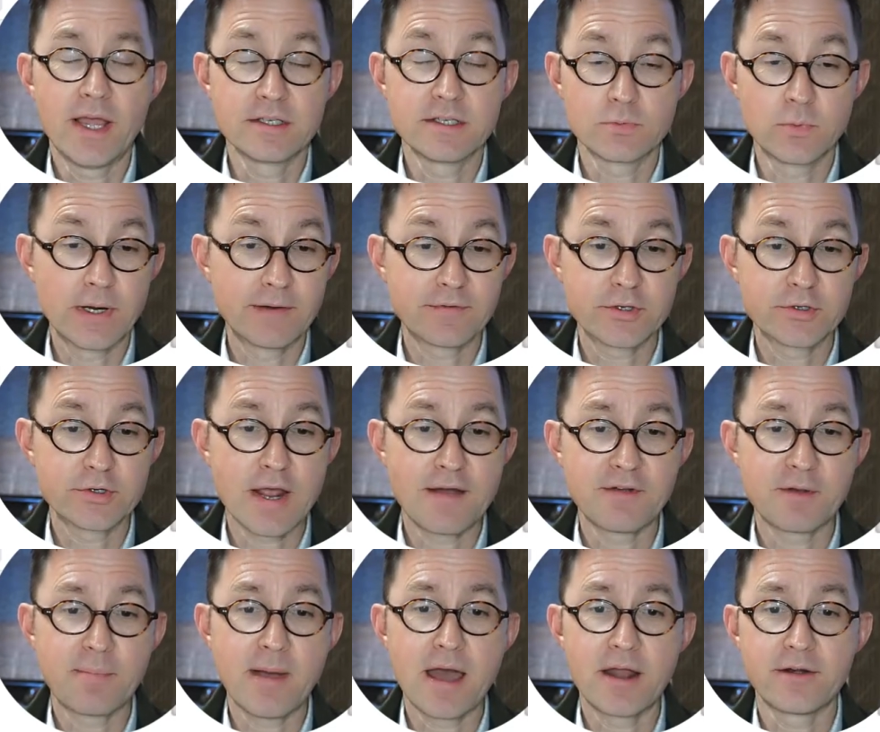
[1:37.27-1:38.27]
Whatever the traffic
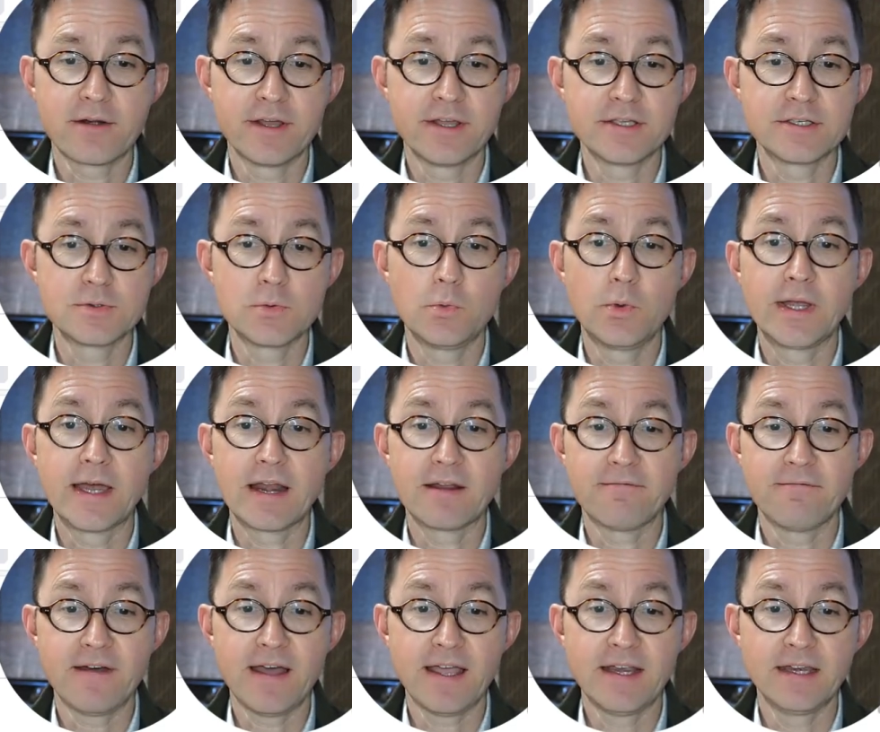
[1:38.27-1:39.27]
pattern is, we got to
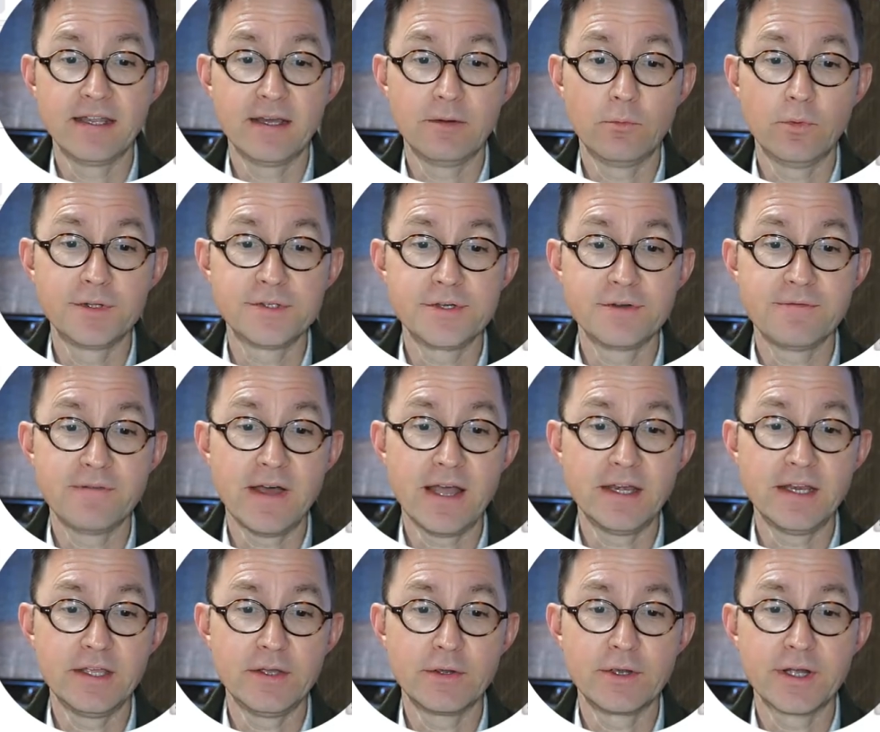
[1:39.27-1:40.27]
find it. Once you find it,
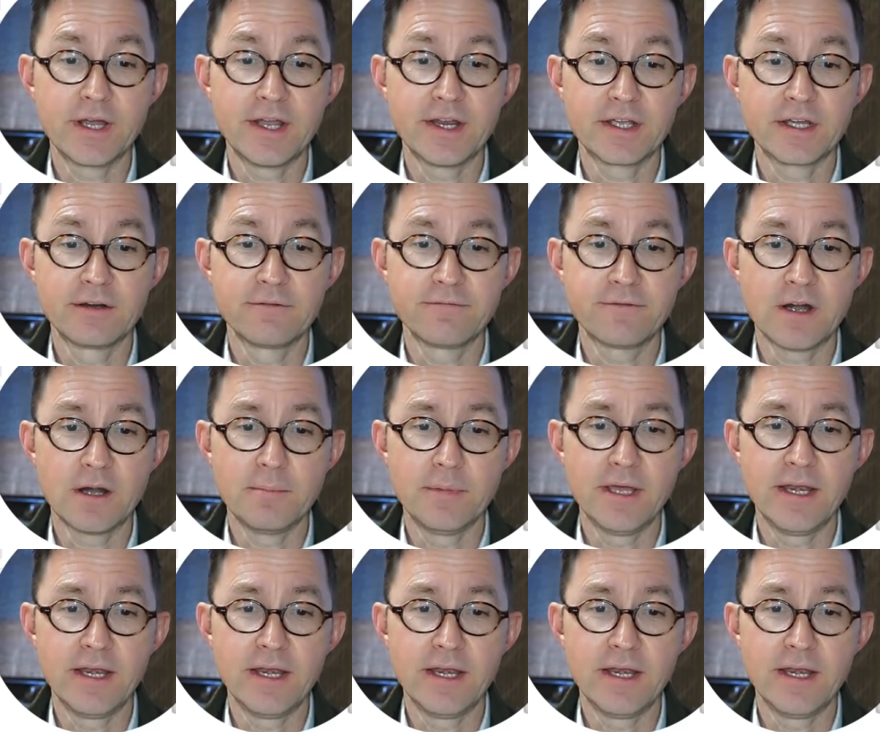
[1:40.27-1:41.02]
you can kind of confirm it.